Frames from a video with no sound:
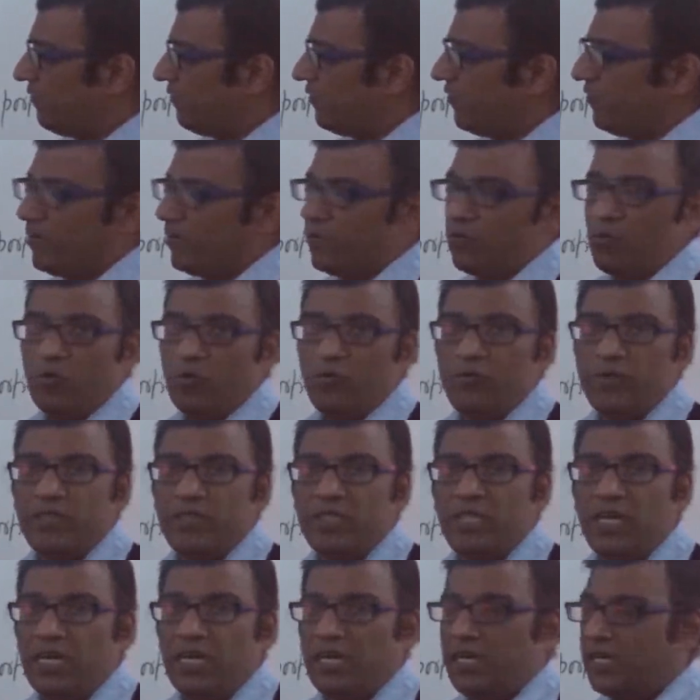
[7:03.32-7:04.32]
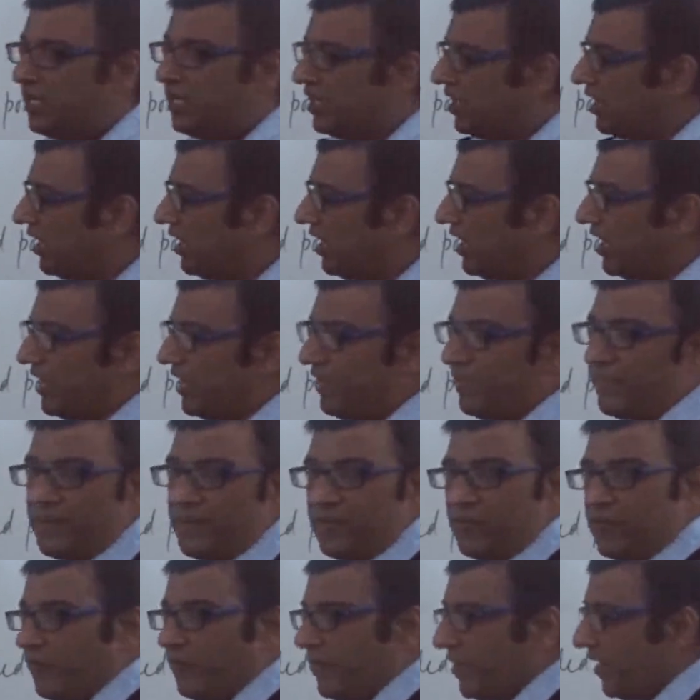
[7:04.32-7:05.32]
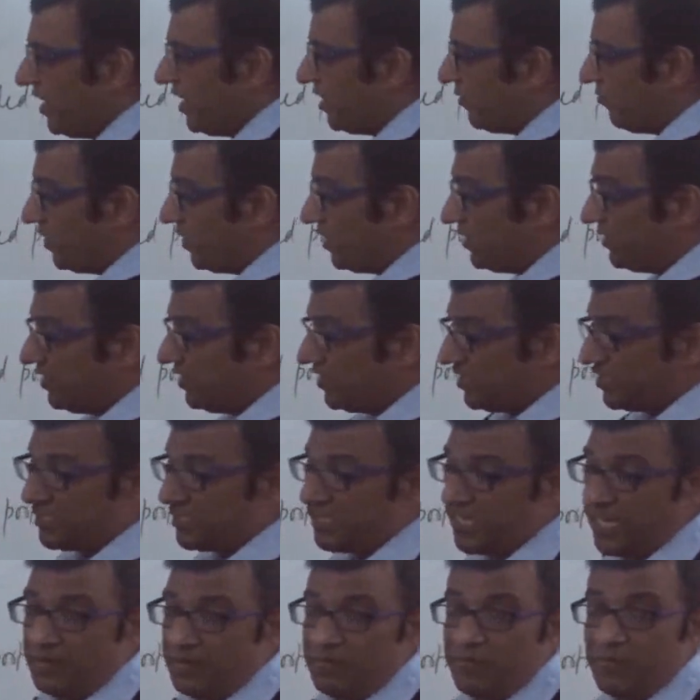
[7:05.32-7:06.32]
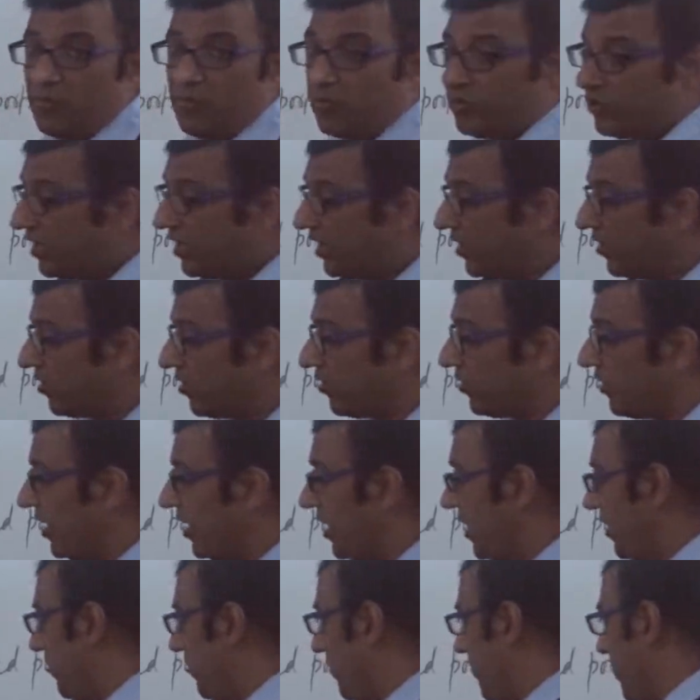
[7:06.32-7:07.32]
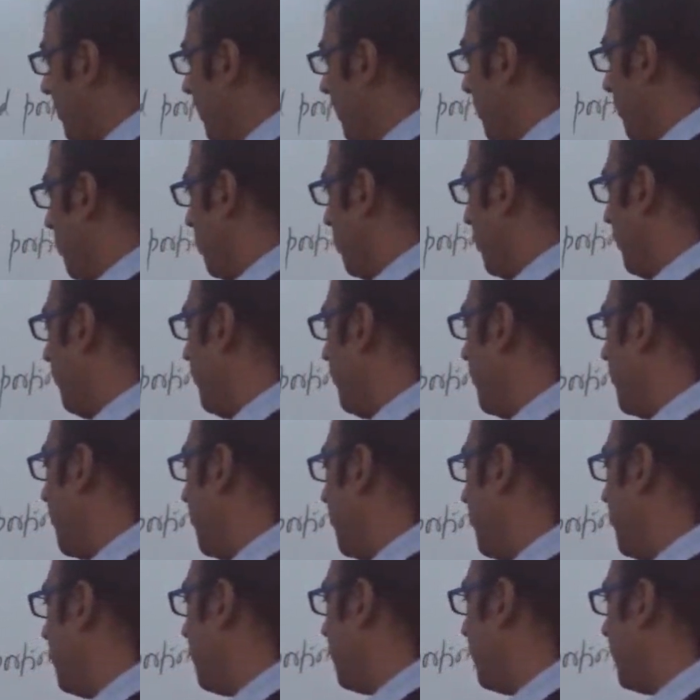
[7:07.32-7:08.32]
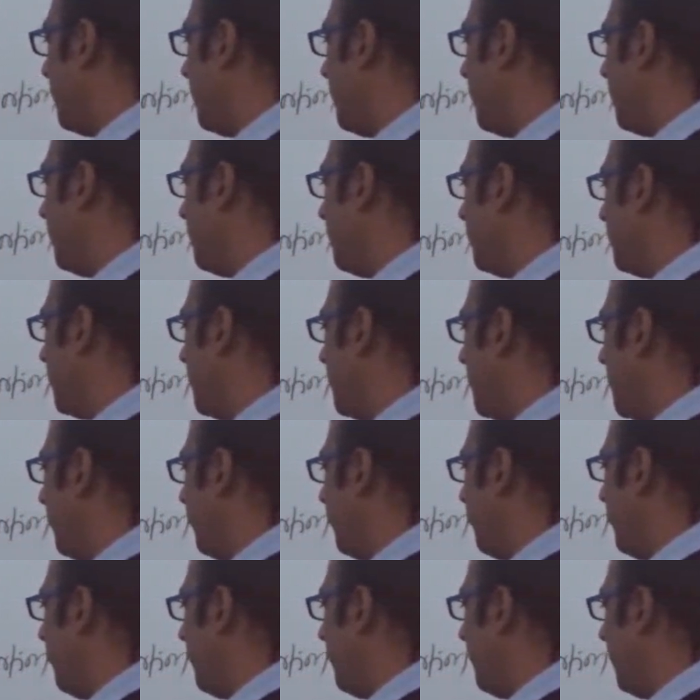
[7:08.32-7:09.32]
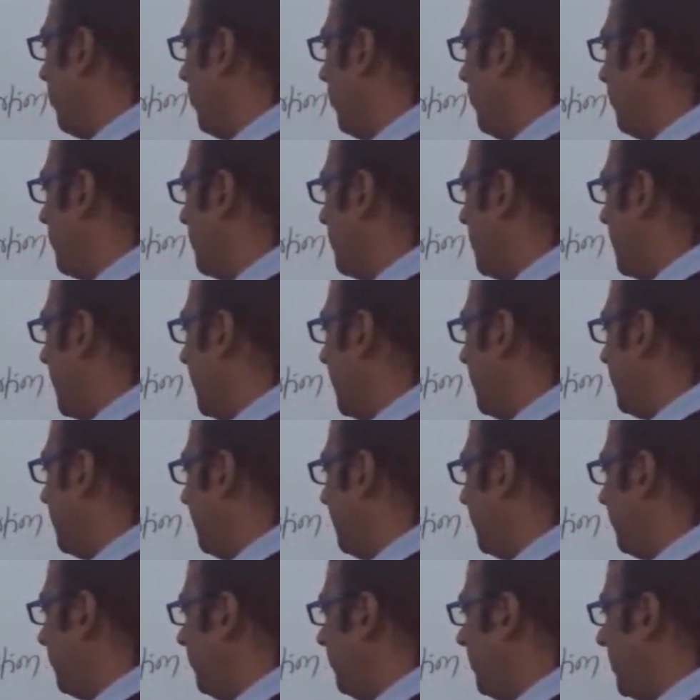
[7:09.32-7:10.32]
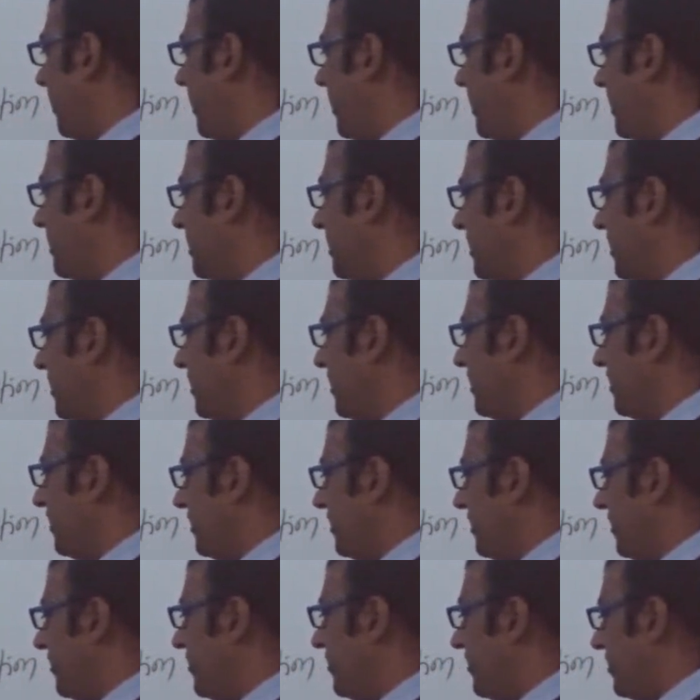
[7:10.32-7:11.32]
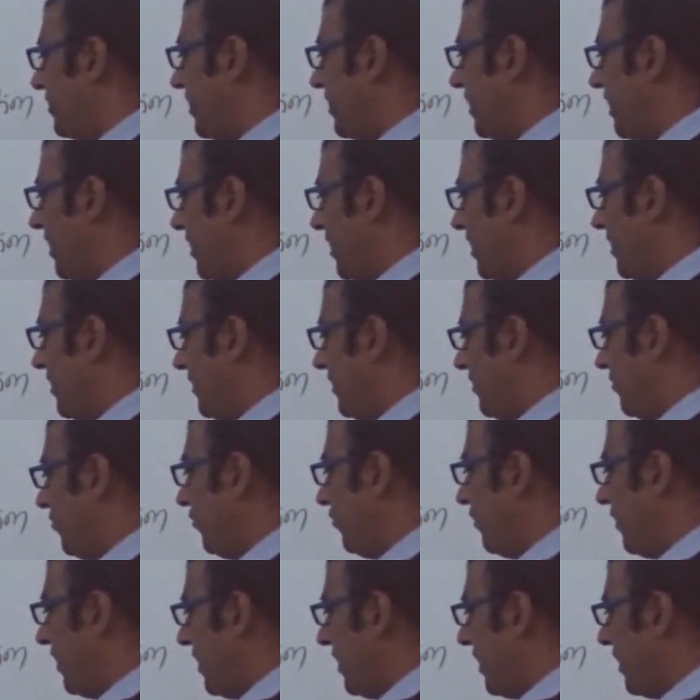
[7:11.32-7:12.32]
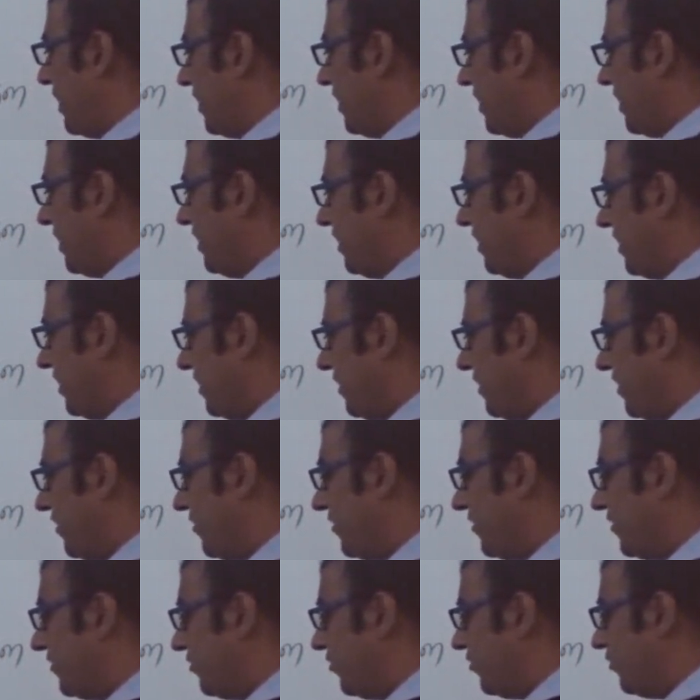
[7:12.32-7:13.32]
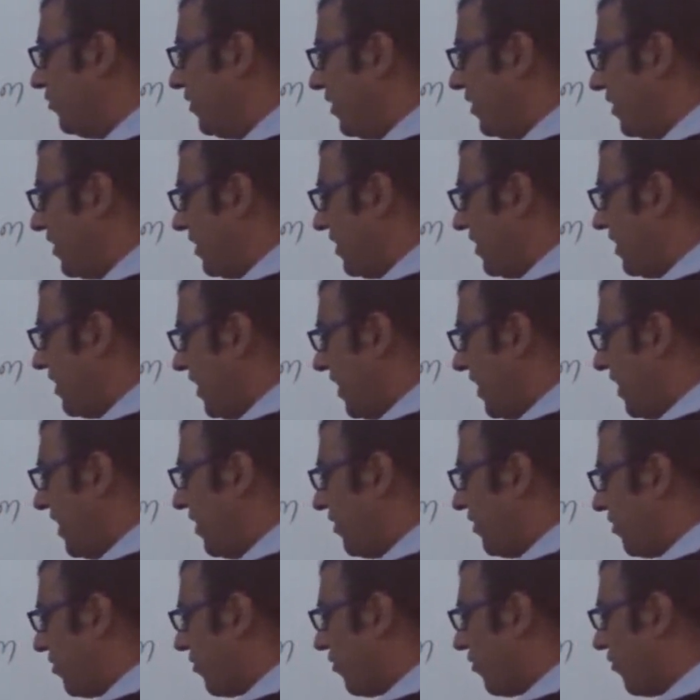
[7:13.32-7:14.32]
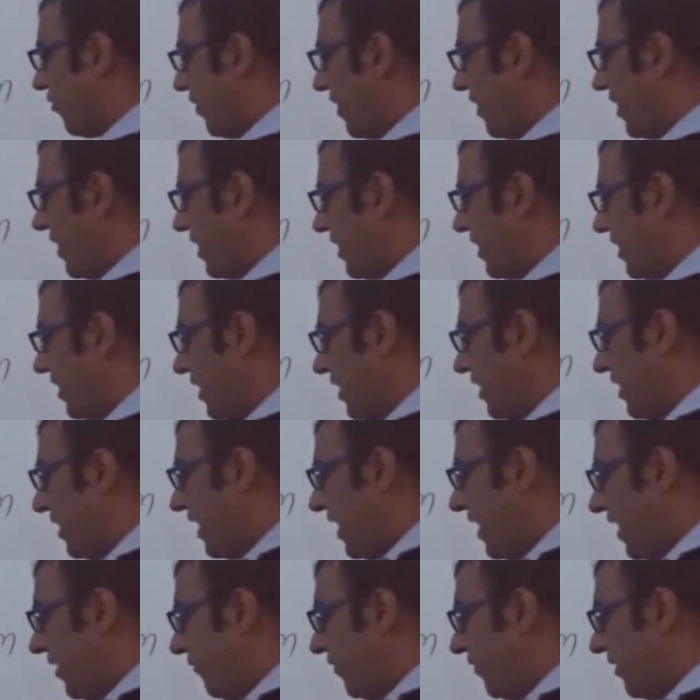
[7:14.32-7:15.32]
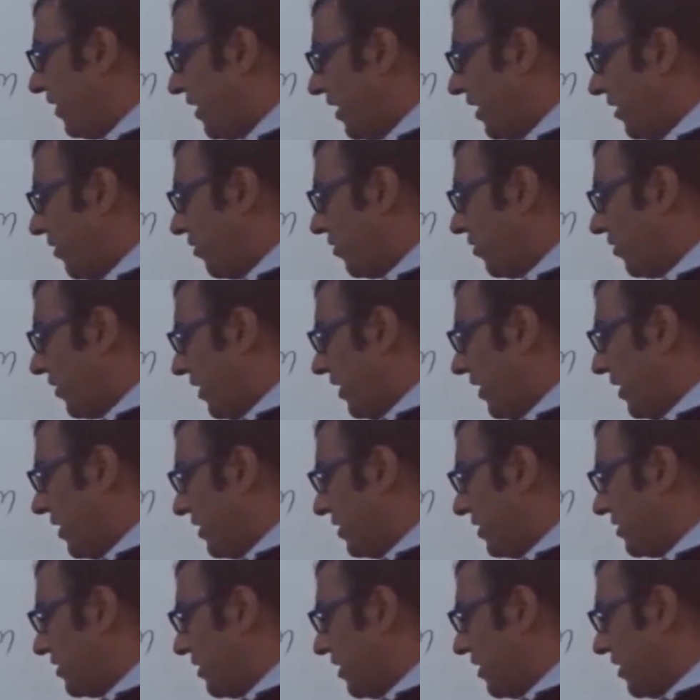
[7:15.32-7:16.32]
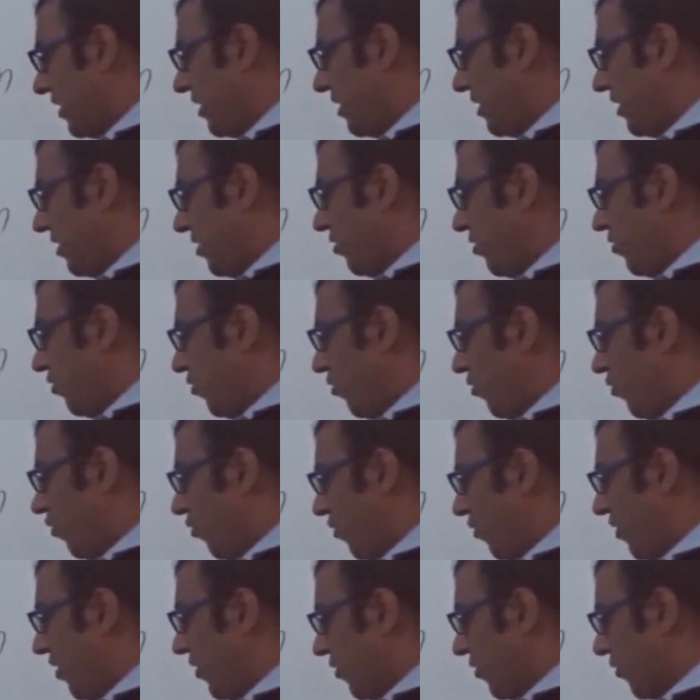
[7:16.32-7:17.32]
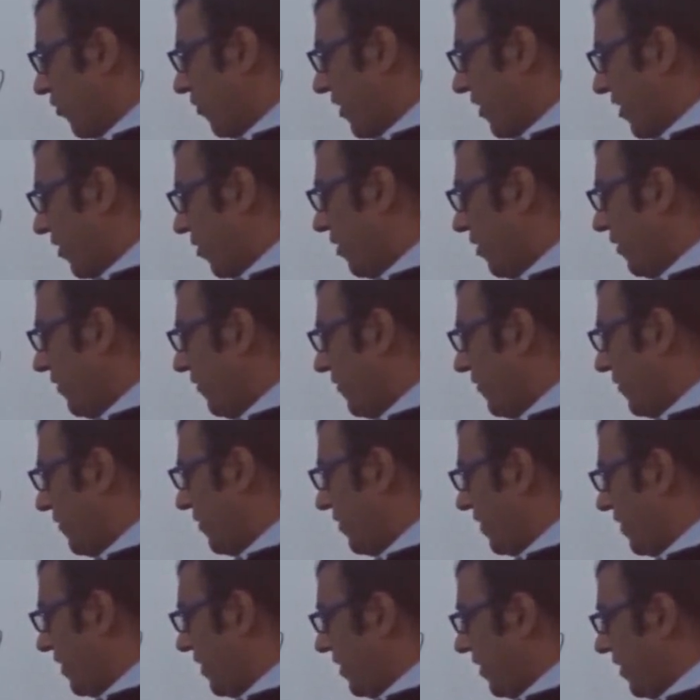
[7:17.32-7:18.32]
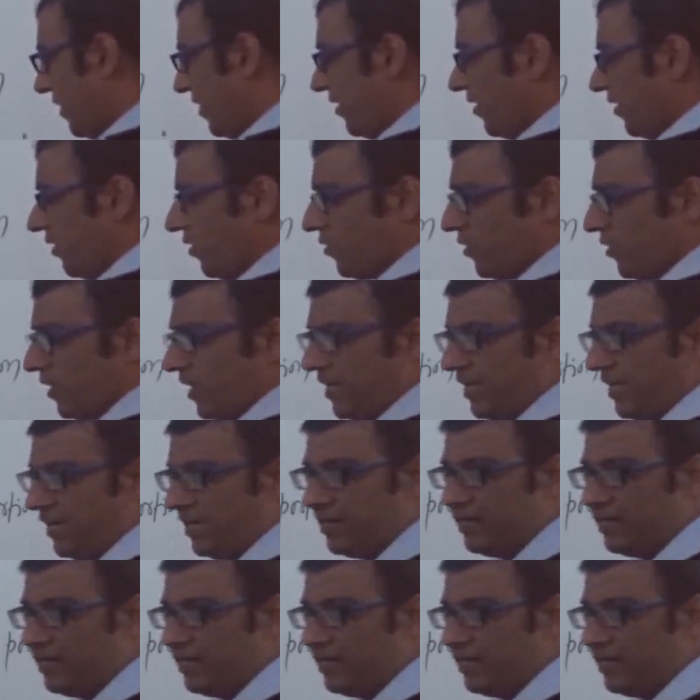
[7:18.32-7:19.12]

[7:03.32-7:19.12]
we will go with the length into breadth, but this time both are same. So we can say if we go with length into breadth, this is A into A, this is your A square, and we can say it is the whole square of side.